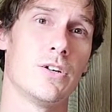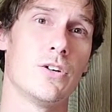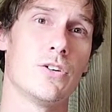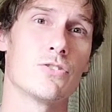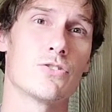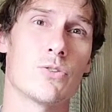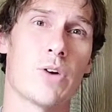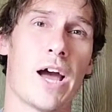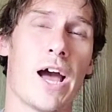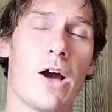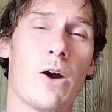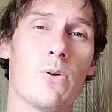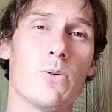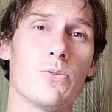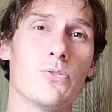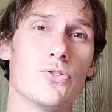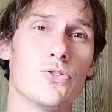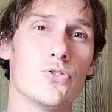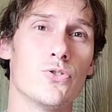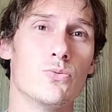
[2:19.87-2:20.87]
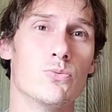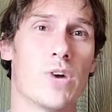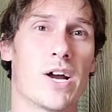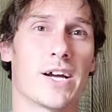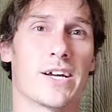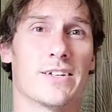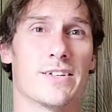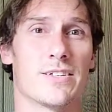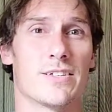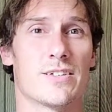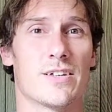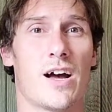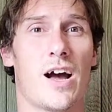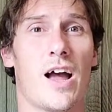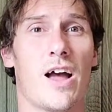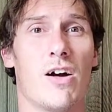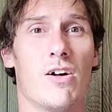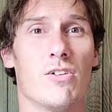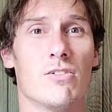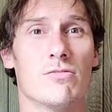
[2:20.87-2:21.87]
So how do you
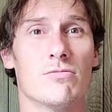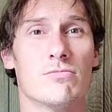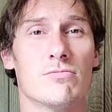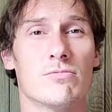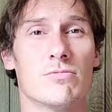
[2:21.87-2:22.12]
reconcile